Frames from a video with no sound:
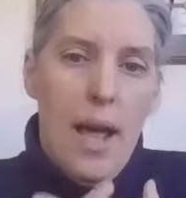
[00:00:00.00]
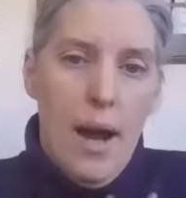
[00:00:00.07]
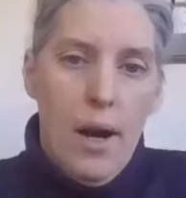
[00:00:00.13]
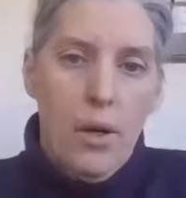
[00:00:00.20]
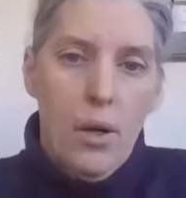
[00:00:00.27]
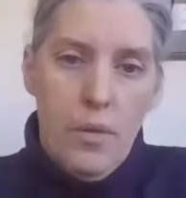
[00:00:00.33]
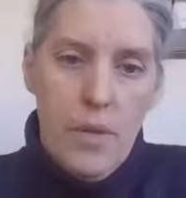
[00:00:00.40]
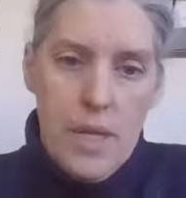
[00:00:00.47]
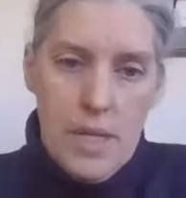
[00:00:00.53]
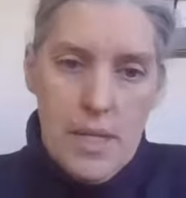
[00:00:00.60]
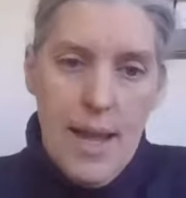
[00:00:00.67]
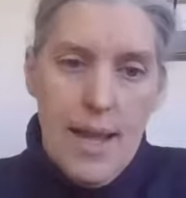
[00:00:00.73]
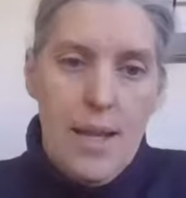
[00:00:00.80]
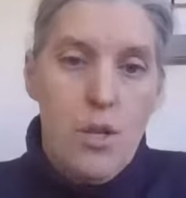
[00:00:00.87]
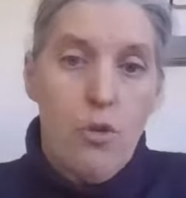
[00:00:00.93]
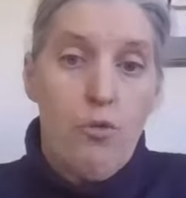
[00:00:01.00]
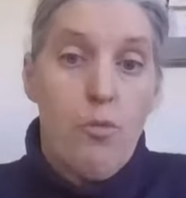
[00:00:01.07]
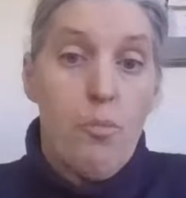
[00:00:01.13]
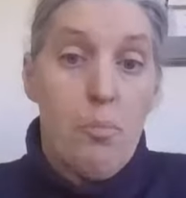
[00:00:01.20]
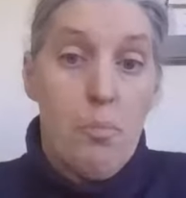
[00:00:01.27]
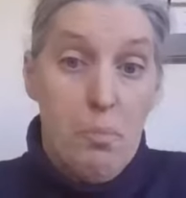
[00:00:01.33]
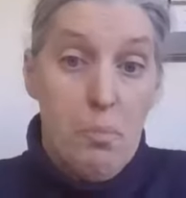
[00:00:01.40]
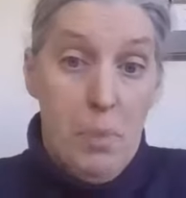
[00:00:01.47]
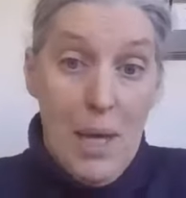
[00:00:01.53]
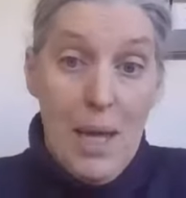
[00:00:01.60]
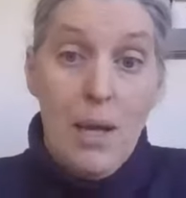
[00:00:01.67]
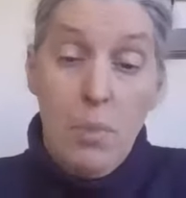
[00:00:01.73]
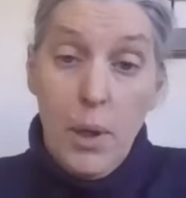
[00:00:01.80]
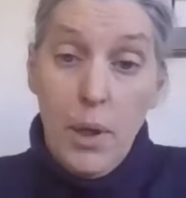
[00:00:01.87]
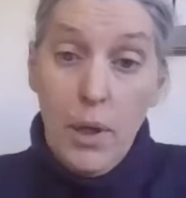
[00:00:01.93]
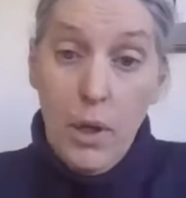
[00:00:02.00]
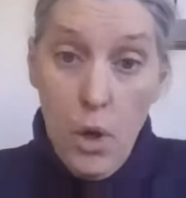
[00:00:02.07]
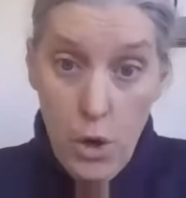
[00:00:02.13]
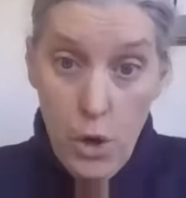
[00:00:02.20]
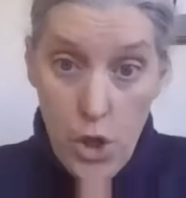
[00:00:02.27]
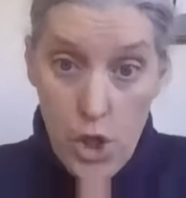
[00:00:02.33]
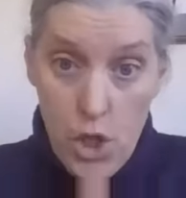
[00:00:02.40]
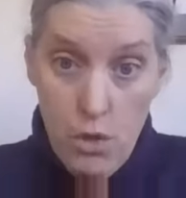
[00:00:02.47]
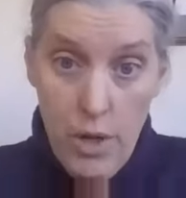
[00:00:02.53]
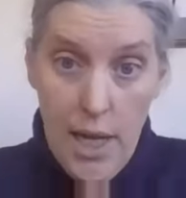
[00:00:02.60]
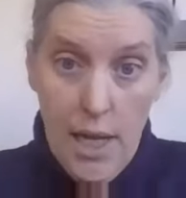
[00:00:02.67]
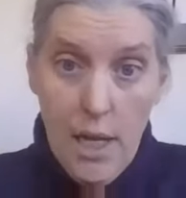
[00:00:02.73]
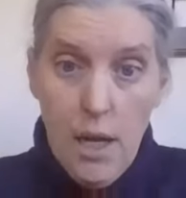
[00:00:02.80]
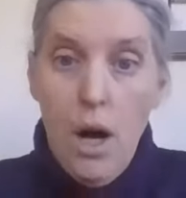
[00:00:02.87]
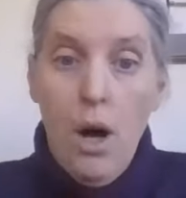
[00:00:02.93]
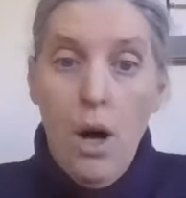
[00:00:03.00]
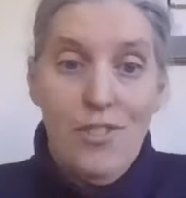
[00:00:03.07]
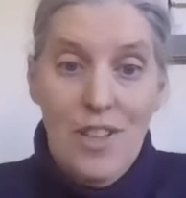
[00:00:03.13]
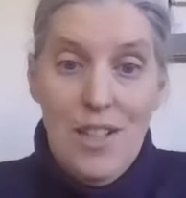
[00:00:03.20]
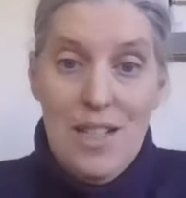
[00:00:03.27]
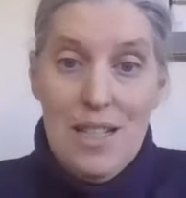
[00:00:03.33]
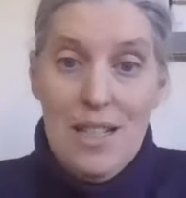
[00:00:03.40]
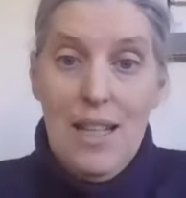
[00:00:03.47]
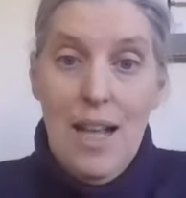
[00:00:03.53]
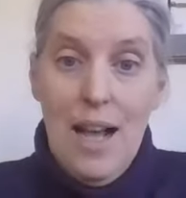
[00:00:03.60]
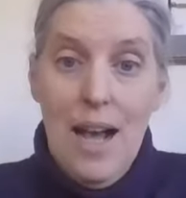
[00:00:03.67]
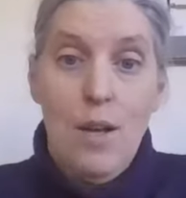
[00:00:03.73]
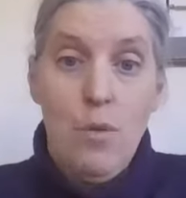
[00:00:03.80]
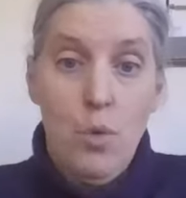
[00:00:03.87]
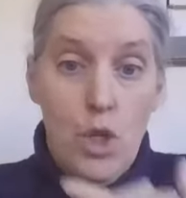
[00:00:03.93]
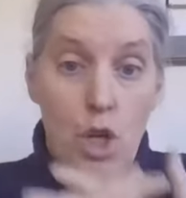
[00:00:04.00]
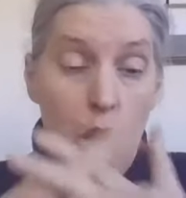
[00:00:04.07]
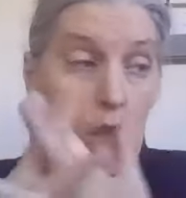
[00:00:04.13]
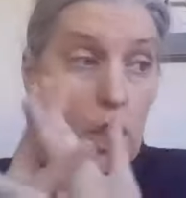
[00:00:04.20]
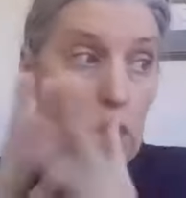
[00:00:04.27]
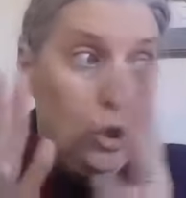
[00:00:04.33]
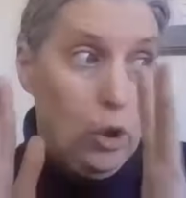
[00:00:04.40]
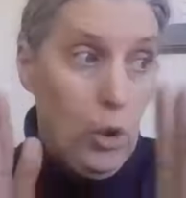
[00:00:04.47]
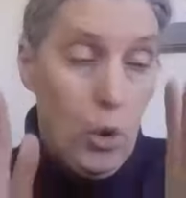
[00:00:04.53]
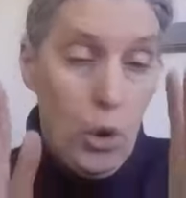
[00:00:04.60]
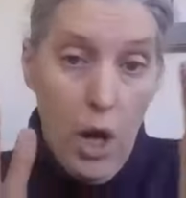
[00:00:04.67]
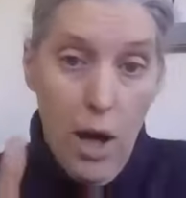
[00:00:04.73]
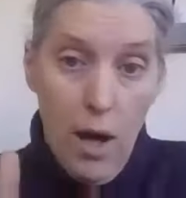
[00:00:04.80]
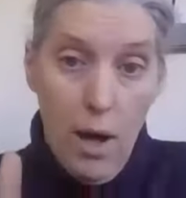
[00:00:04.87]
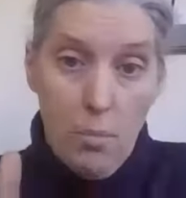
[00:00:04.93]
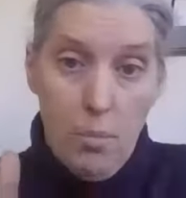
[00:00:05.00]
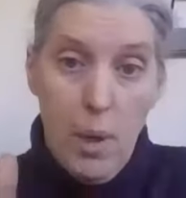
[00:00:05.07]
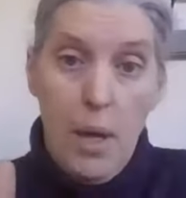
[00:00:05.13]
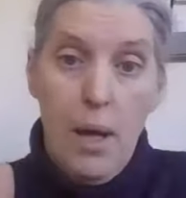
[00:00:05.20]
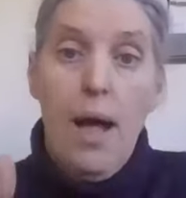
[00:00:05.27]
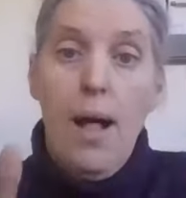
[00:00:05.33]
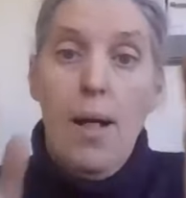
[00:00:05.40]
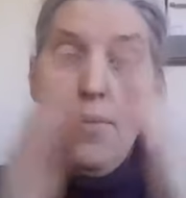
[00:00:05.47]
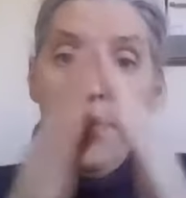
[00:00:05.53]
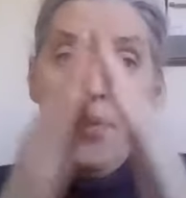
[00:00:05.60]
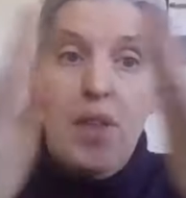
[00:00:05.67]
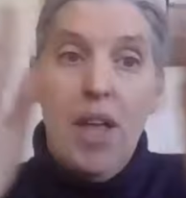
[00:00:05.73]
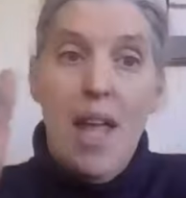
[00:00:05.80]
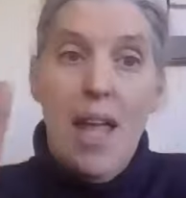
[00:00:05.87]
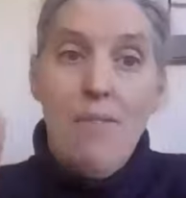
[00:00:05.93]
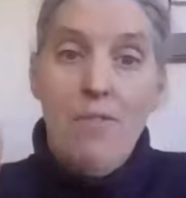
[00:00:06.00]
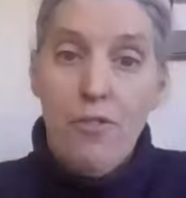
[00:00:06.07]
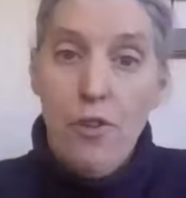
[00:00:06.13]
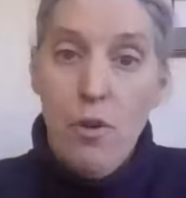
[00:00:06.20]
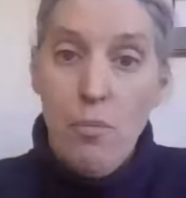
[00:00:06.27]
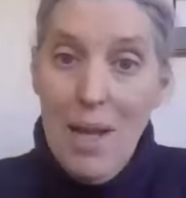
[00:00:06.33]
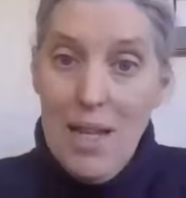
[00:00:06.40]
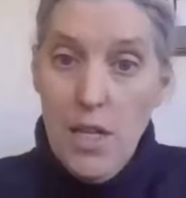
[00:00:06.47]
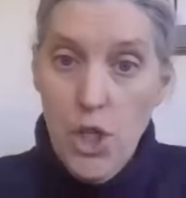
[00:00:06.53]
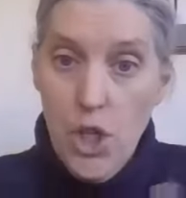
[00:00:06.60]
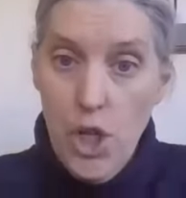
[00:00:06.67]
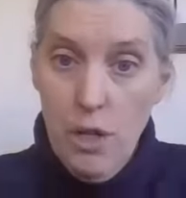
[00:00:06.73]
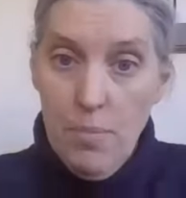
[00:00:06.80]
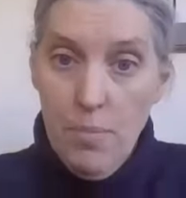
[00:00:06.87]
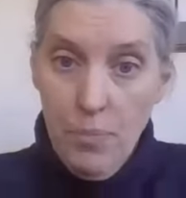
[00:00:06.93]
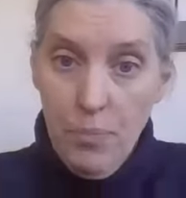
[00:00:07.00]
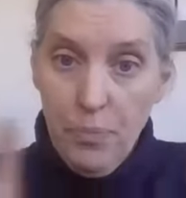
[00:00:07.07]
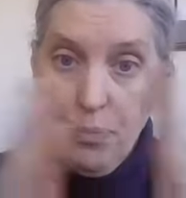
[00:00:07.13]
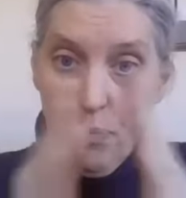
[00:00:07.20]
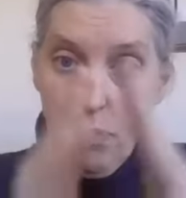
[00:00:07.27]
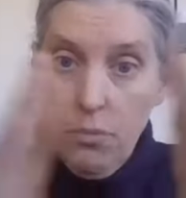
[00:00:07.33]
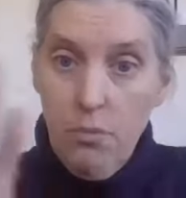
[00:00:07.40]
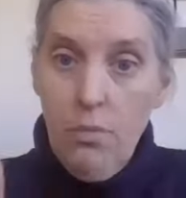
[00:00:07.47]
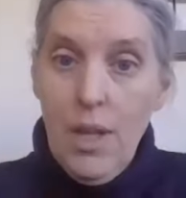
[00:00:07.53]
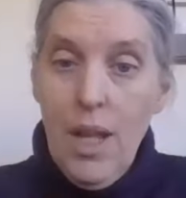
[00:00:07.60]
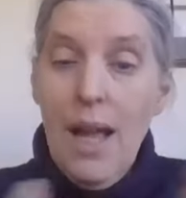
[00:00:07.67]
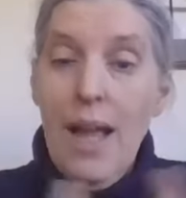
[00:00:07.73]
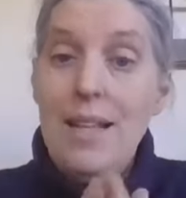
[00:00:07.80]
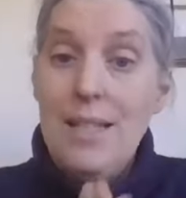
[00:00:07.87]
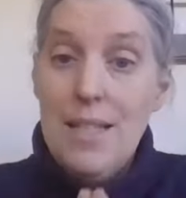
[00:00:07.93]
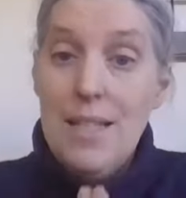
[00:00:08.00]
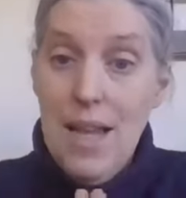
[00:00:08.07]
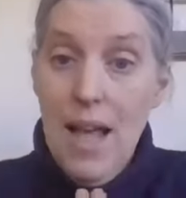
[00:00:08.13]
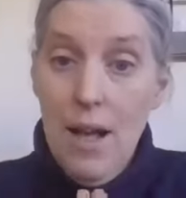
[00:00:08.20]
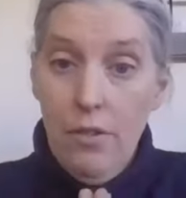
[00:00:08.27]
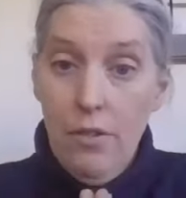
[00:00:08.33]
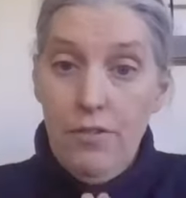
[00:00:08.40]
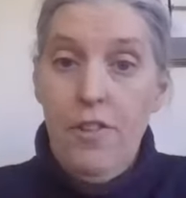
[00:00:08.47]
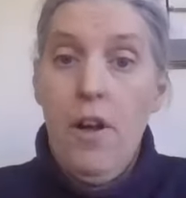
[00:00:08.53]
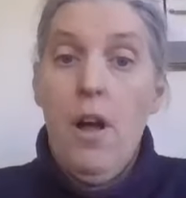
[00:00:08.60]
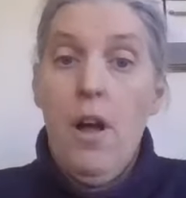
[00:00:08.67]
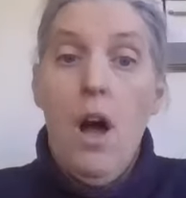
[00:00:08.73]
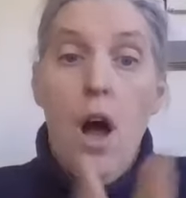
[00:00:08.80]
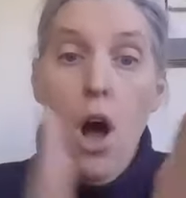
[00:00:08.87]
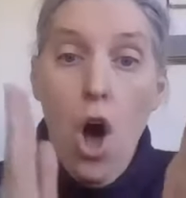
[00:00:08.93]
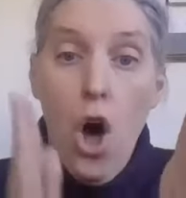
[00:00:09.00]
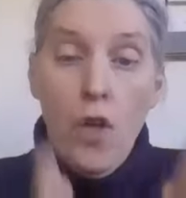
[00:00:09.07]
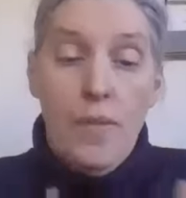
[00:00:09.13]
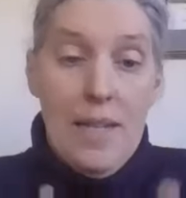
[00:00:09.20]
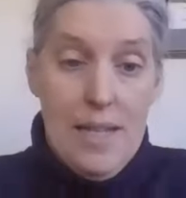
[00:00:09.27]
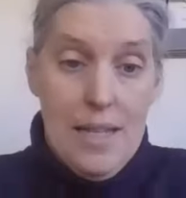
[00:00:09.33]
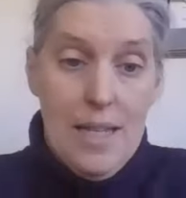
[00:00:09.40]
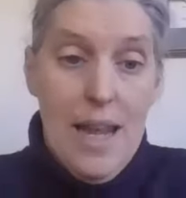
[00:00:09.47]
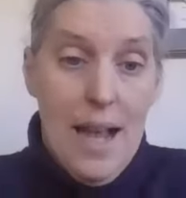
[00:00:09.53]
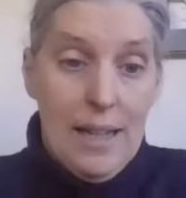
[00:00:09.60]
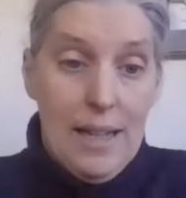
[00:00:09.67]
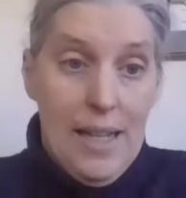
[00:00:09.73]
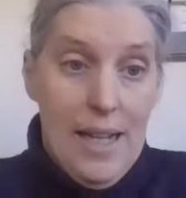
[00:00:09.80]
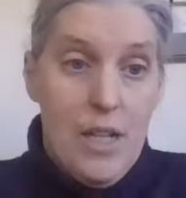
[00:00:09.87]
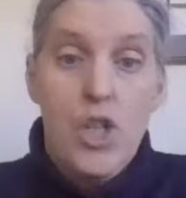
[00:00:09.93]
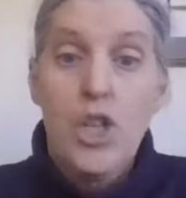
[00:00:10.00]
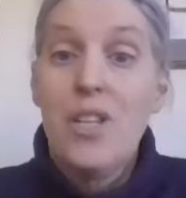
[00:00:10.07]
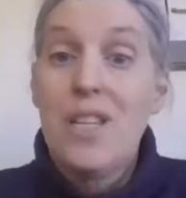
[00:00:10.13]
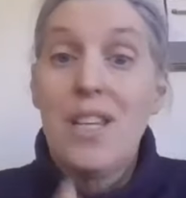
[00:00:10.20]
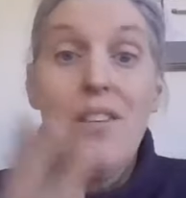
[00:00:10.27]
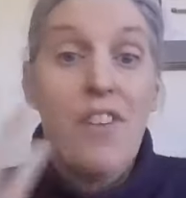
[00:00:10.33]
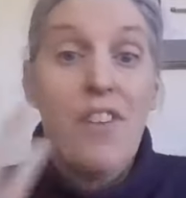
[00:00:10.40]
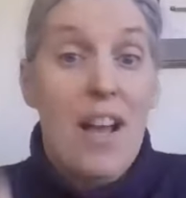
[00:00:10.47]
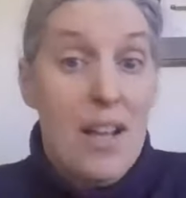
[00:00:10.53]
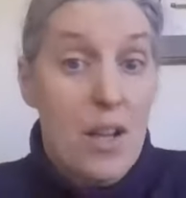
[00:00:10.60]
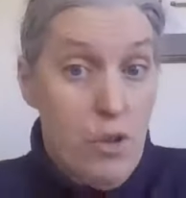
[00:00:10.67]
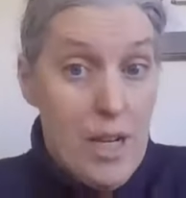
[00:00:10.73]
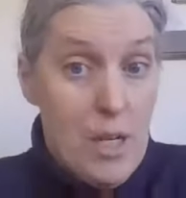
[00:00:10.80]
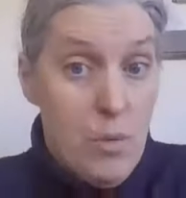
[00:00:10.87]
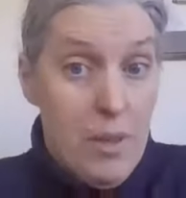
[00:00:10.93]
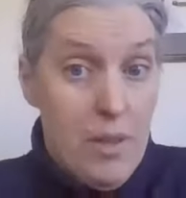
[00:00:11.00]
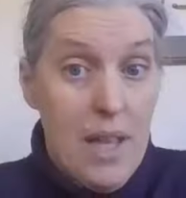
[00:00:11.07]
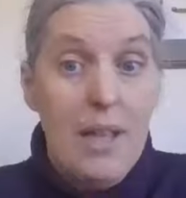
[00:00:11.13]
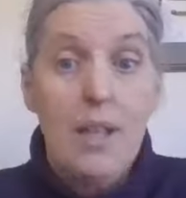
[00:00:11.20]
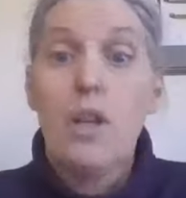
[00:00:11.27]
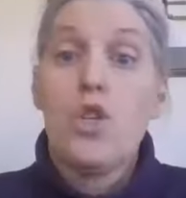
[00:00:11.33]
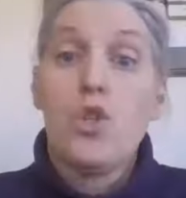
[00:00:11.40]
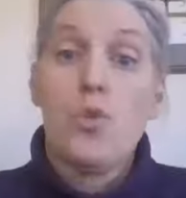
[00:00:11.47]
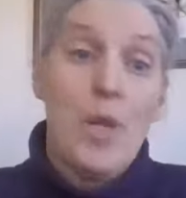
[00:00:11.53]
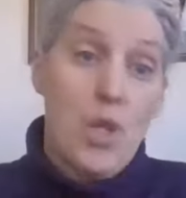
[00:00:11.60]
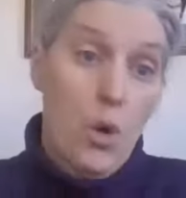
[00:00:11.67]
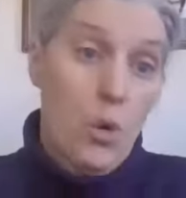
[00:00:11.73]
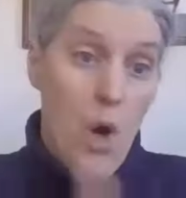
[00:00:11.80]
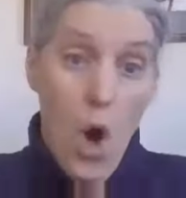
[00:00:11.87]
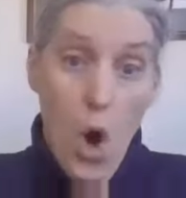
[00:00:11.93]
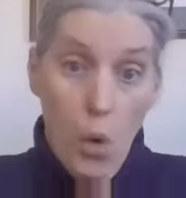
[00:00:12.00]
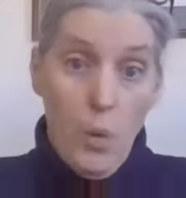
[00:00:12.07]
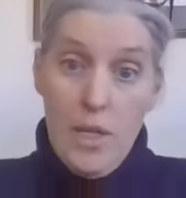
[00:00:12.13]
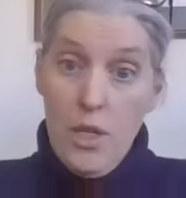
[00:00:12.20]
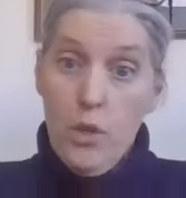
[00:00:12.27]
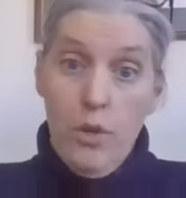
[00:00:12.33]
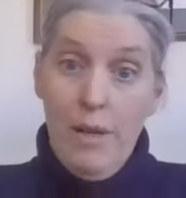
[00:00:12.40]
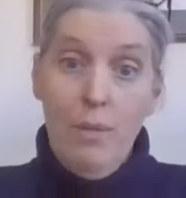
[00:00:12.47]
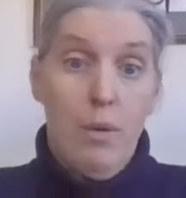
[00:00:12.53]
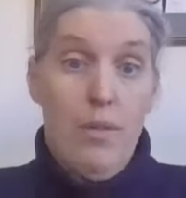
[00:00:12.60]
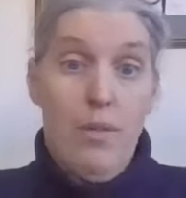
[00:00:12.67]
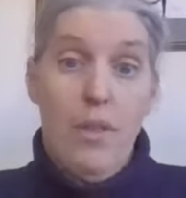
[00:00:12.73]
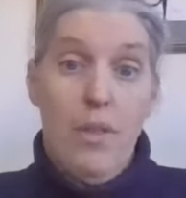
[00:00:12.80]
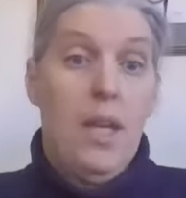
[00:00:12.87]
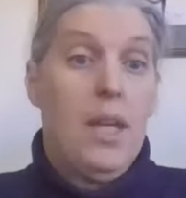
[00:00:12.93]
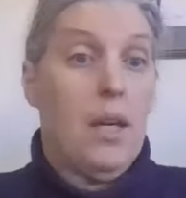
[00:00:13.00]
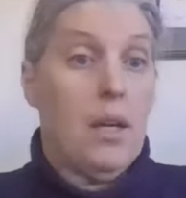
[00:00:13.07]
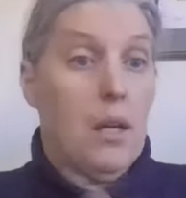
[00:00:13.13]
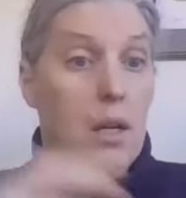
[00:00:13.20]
err on the side of being precautionary. Obviously, I would look up the information itself on the CLH and see if I agreed with it, because we don't always agree with the